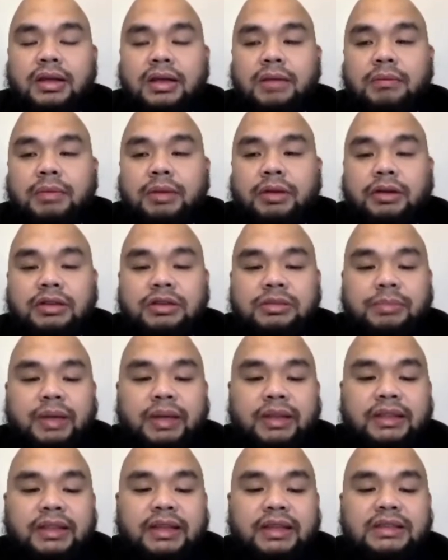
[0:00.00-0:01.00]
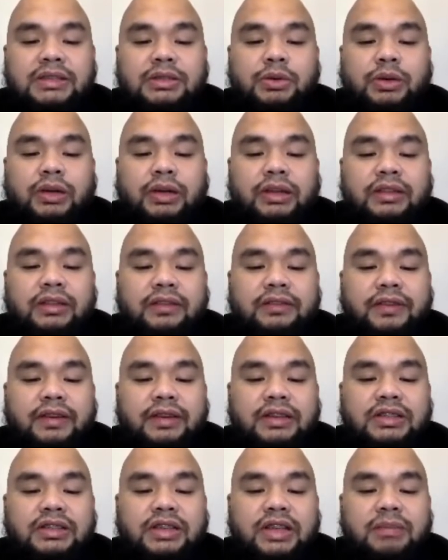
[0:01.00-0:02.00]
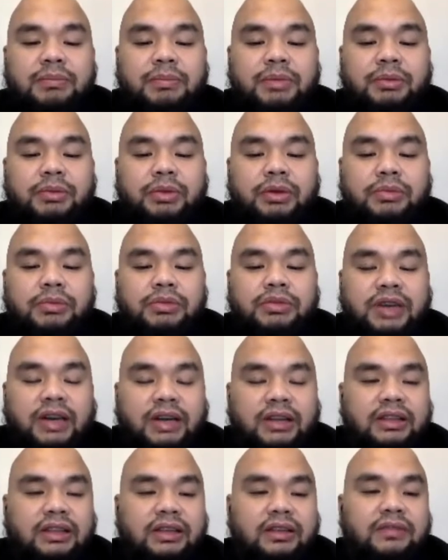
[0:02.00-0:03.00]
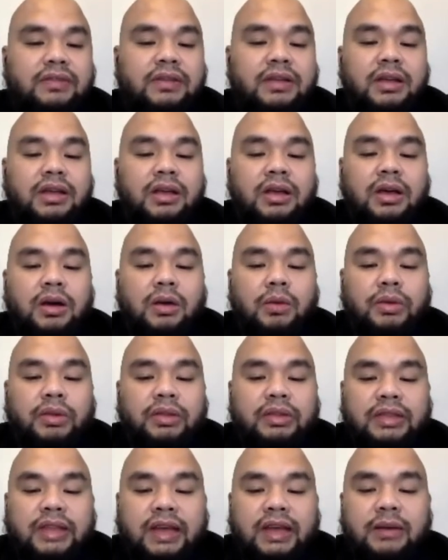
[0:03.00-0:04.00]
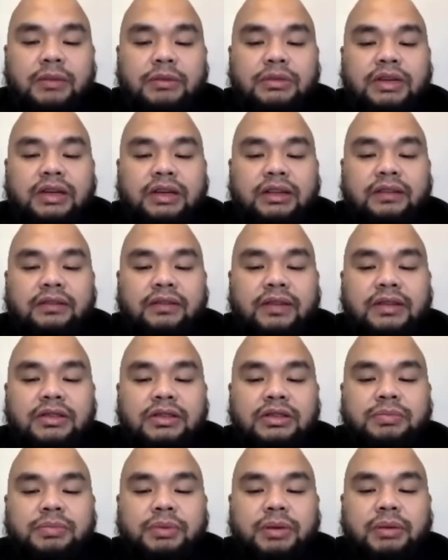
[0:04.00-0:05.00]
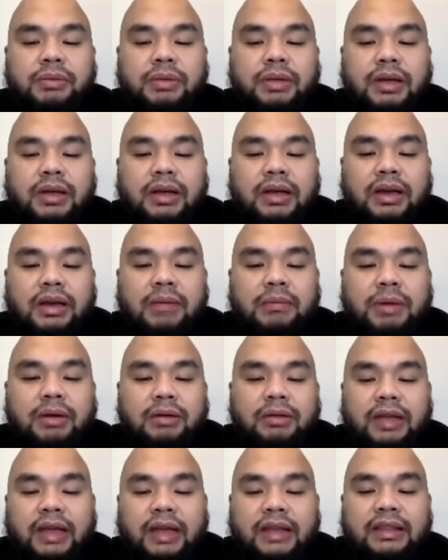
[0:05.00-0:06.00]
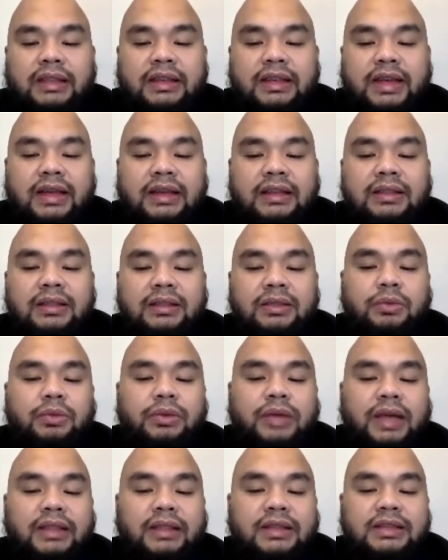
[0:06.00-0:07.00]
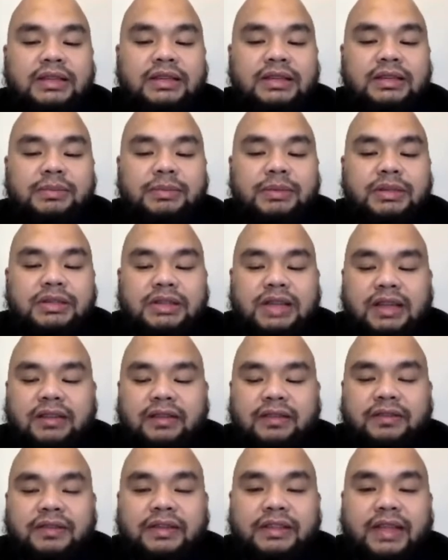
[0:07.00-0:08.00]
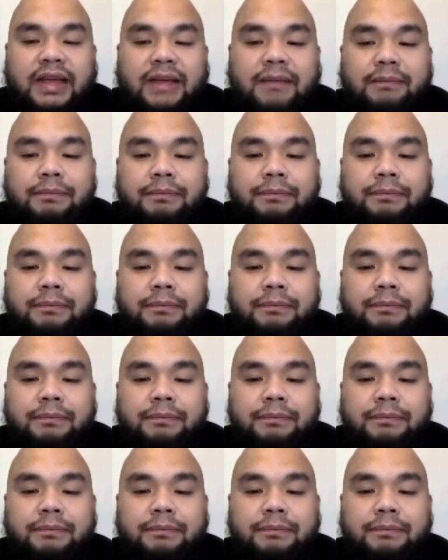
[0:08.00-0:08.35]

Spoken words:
because by this you can differentiate between obstructive with non-obstructive azoospermia in about 89 to 96% of the time.